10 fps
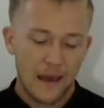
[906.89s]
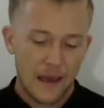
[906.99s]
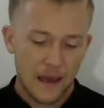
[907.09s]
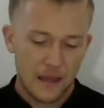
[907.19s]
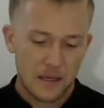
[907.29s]

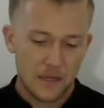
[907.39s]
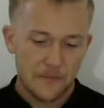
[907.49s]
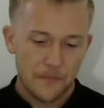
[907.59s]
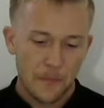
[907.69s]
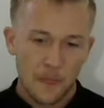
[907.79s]
And
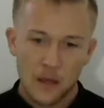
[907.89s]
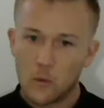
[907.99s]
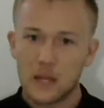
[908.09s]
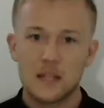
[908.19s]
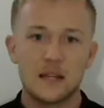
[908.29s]

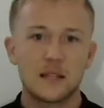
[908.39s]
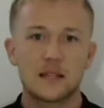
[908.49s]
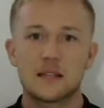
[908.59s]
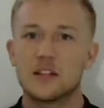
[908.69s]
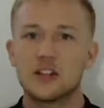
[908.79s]
what it does
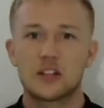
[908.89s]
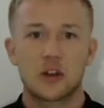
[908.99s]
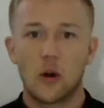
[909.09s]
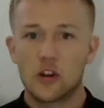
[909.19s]
is it just